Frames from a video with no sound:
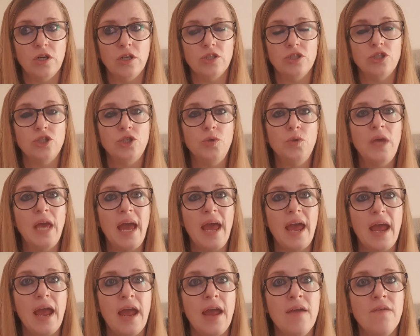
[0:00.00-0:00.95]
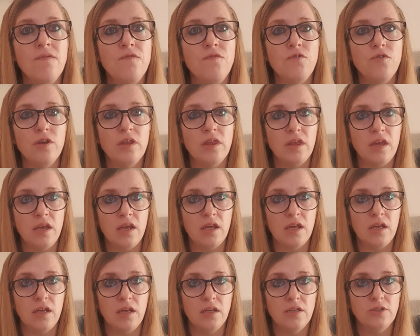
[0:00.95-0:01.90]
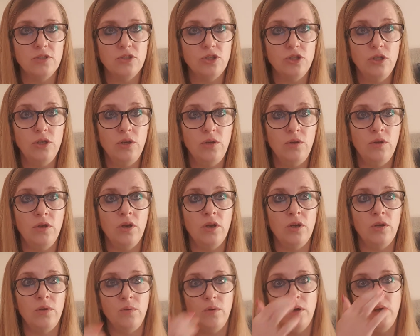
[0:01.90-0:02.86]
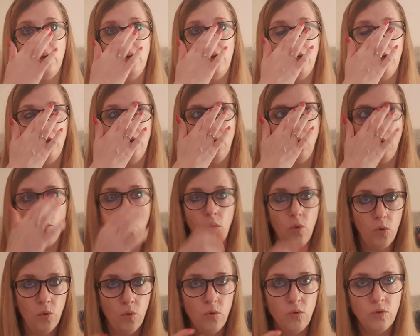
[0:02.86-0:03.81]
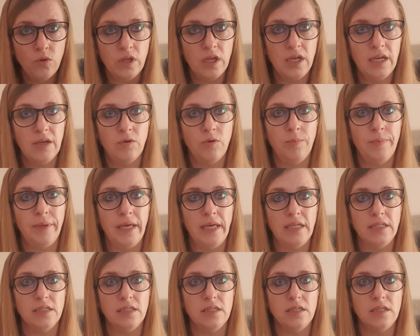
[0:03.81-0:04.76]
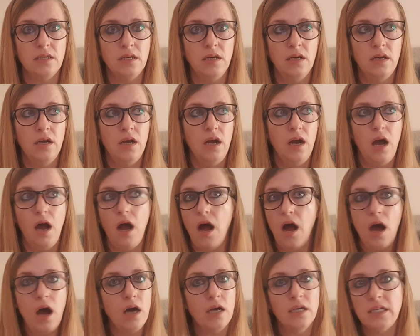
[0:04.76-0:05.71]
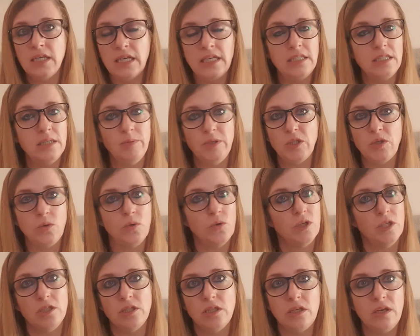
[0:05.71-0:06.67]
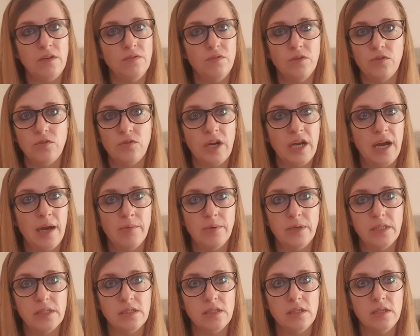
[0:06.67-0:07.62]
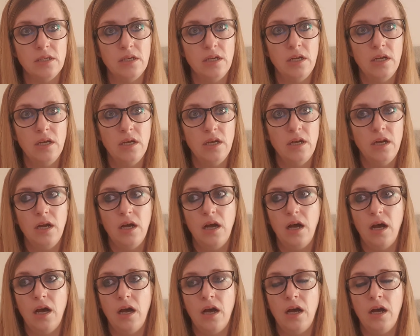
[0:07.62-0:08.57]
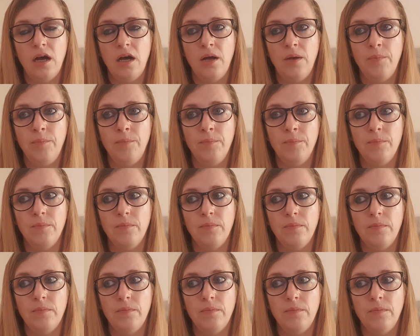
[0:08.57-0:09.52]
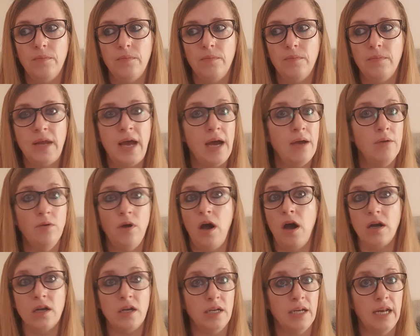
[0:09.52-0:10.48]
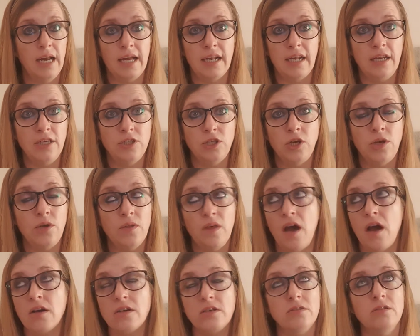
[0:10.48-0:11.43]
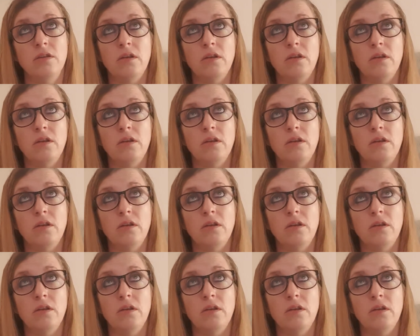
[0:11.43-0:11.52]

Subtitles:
To get everything to you, all the little bits, I'd need to be talking to you for 3 hours. Now, I can gladly do that.